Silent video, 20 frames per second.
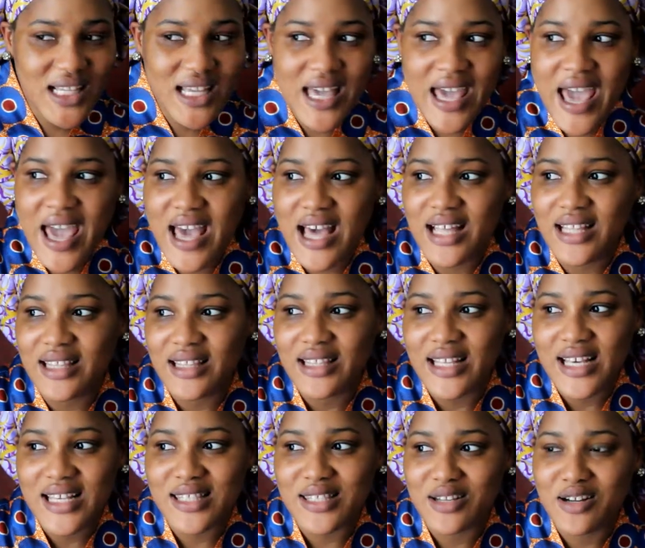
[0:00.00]
And
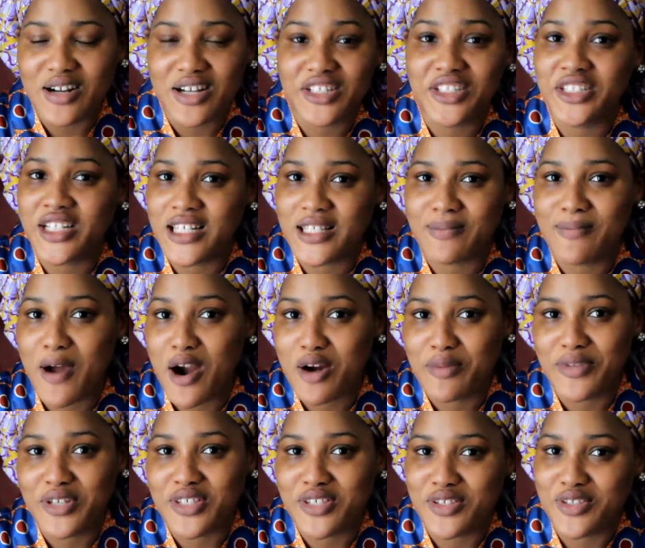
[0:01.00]
this girl, she inspired
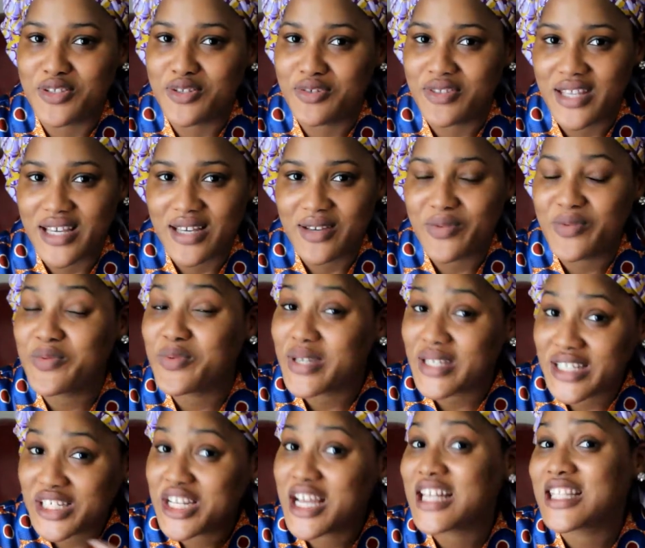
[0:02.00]
me to do this.
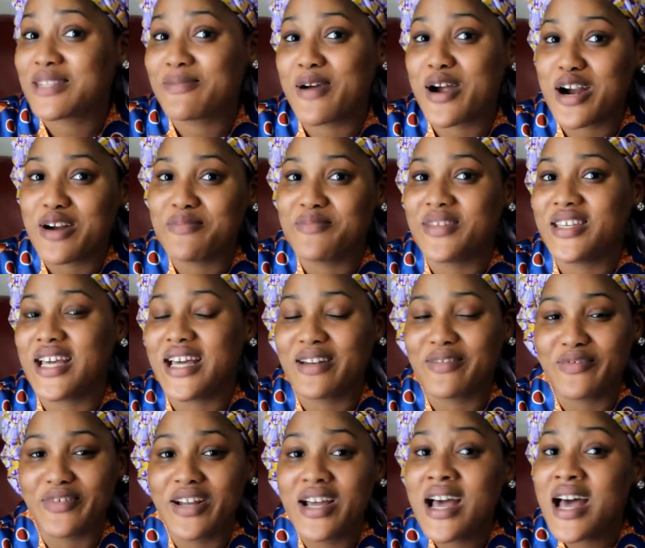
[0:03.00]
She inspired me and
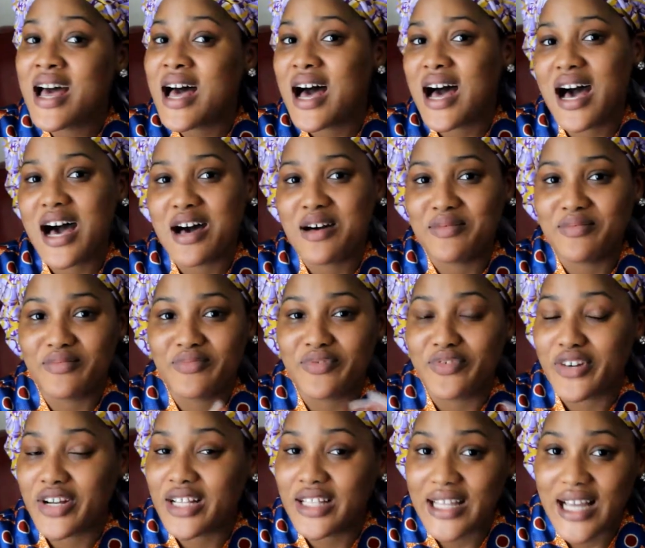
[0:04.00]

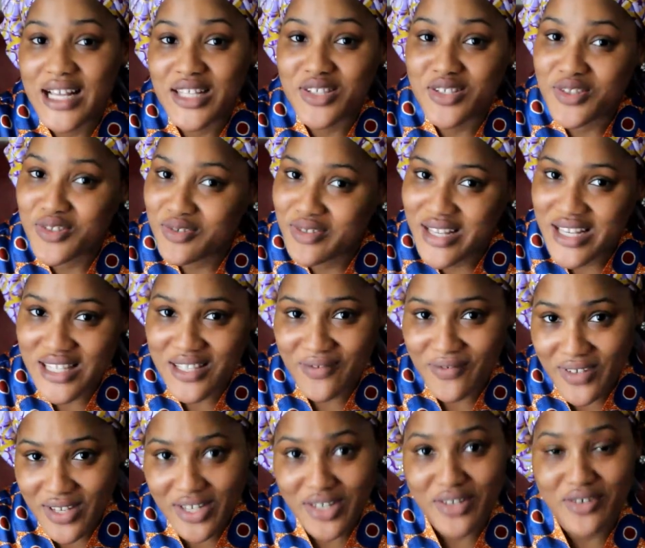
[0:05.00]
Relia to do this
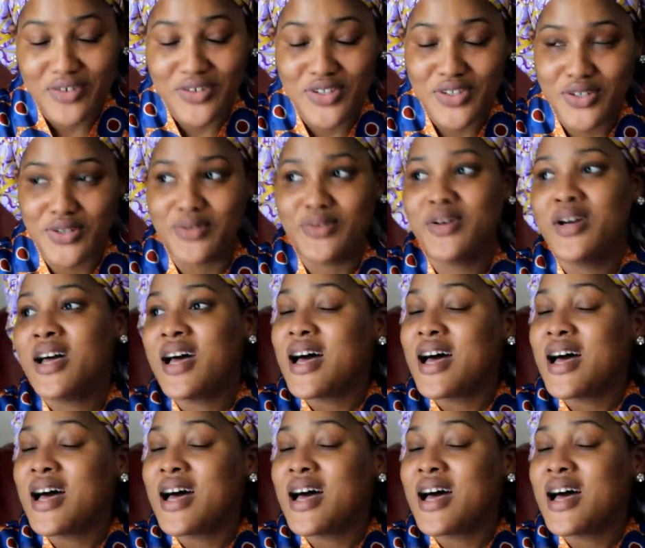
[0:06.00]
video too.